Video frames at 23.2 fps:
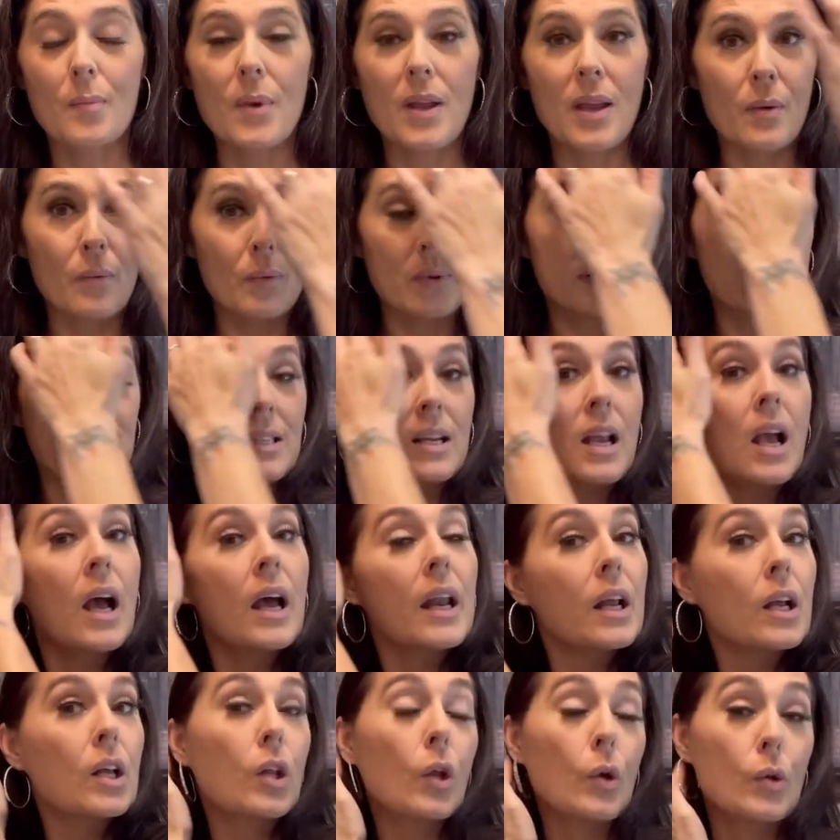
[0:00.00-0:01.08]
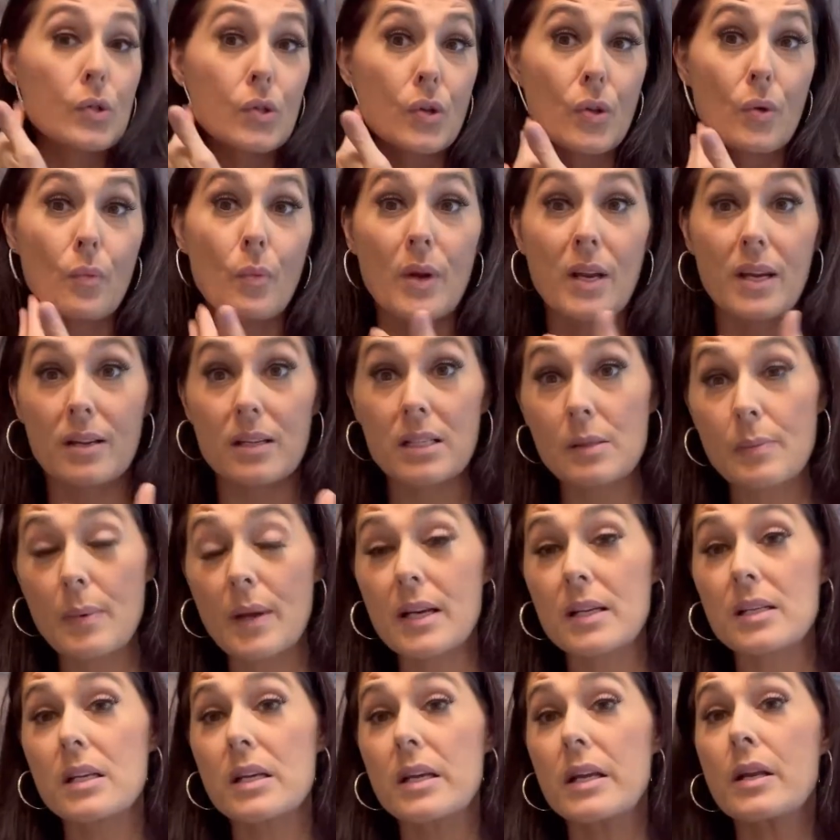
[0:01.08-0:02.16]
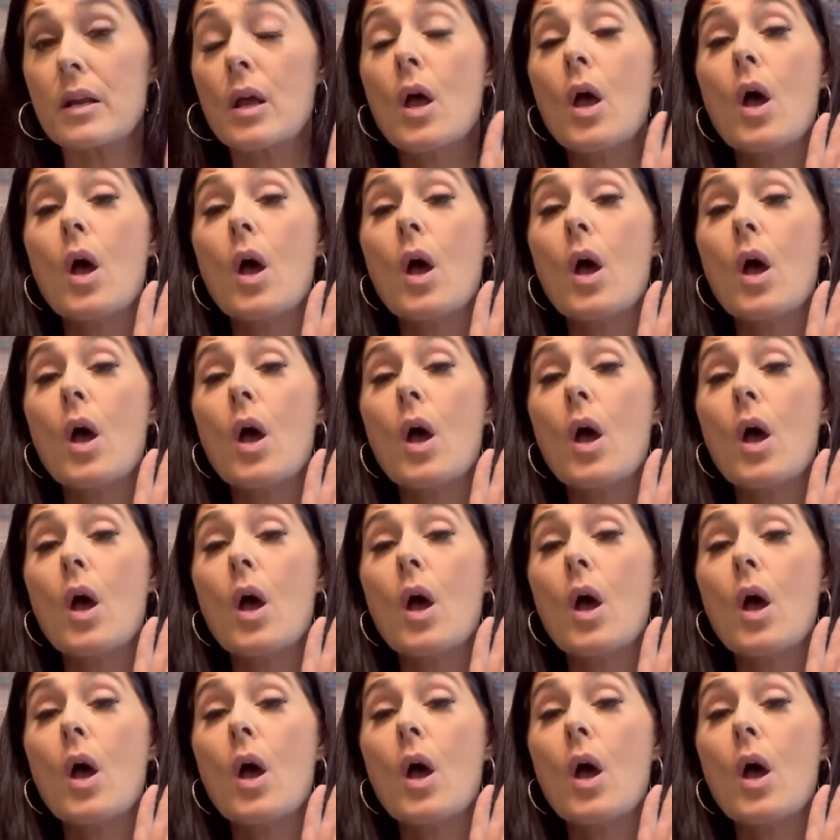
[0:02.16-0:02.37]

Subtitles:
it was kind of closer than we expected,